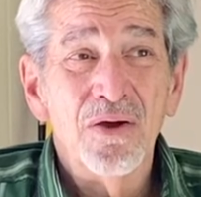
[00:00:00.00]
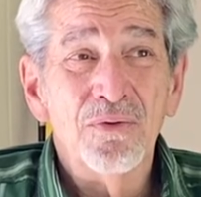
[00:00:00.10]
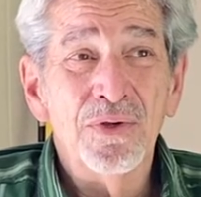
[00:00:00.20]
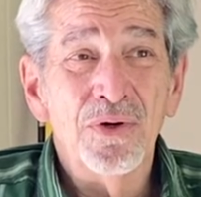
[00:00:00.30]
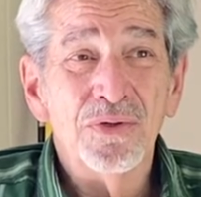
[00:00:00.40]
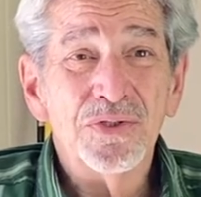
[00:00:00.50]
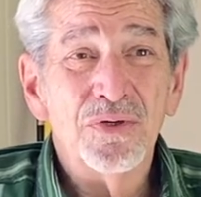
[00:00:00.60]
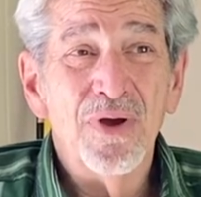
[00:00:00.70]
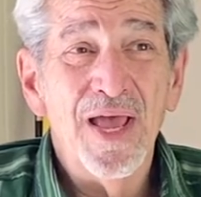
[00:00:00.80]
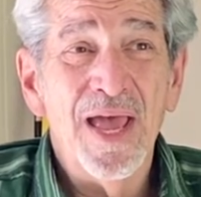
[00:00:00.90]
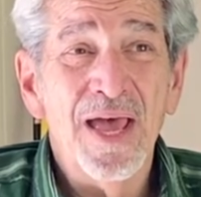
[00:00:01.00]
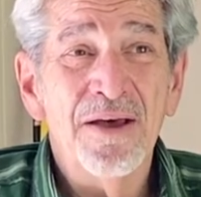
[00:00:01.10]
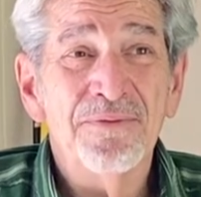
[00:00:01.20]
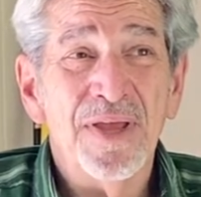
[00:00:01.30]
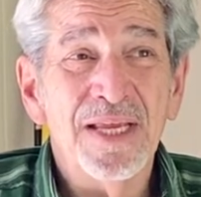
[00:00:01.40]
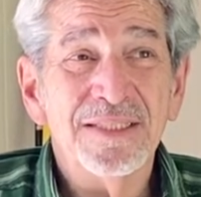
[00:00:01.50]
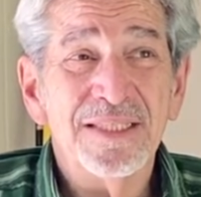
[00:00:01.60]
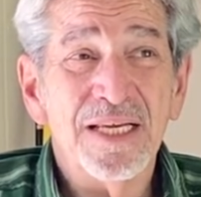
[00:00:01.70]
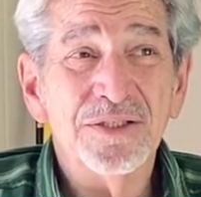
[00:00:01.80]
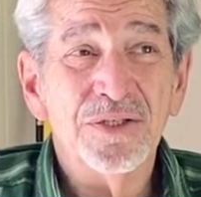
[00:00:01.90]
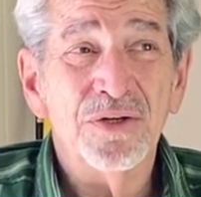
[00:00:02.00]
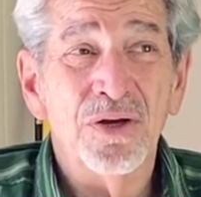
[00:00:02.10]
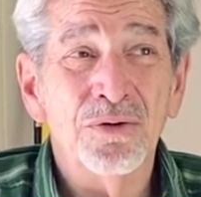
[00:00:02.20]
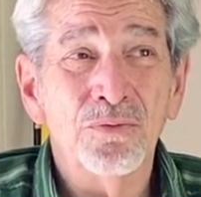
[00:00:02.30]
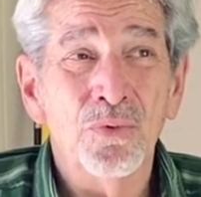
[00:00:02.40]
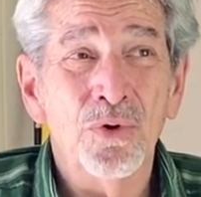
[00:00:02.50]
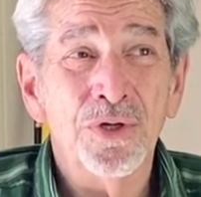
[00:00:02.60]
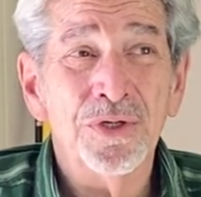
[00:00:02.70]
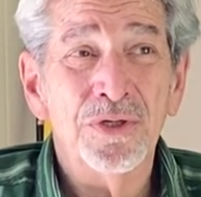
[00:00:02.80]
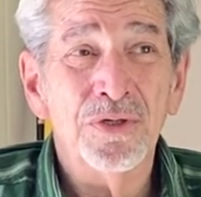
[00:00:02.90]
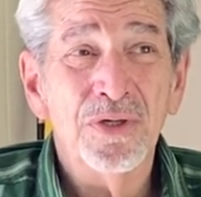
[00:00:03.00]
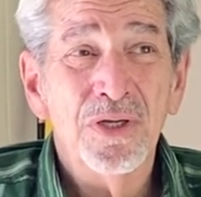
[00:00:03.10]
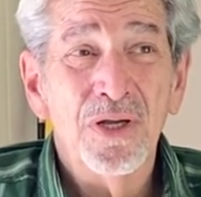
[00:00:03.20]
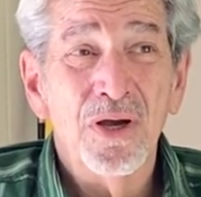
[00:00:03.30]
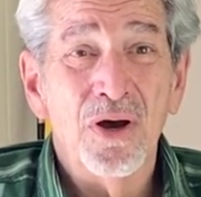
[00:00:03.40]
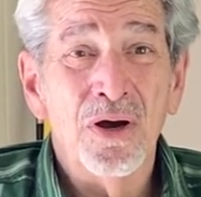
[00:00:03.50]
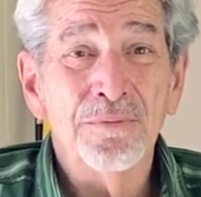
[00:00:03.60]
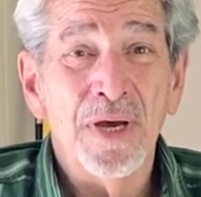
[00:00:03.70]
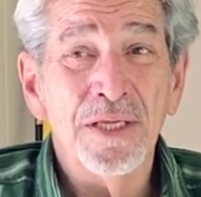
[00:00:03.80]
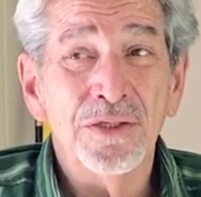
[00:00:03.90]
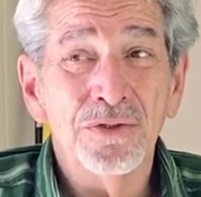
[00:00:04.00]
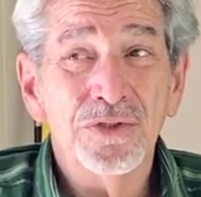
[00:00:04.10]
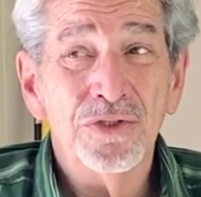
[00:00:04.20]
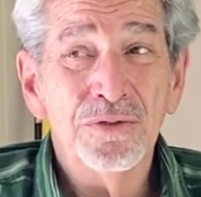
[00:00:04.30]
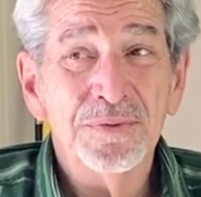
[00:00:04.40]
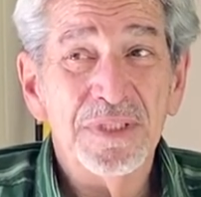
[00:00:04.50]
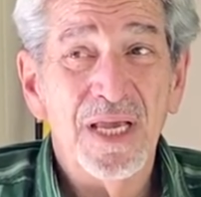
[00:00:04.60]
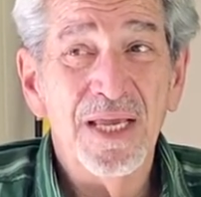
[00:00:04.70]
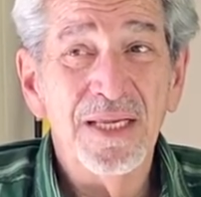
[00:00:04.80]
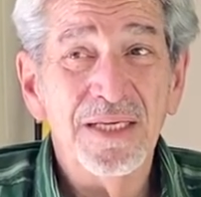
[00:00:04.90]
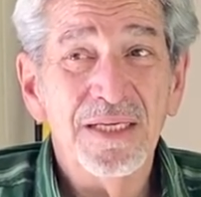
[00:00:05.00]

We also have a section on water on my YouTube site,